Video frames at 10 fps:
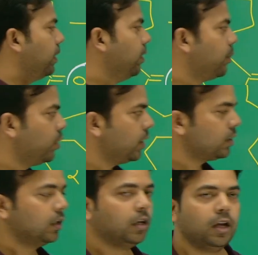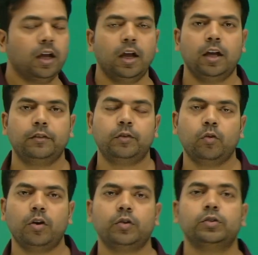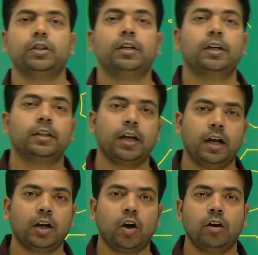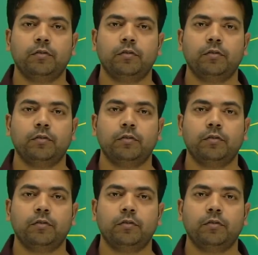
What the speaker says: product. And if you want to generate the aldol,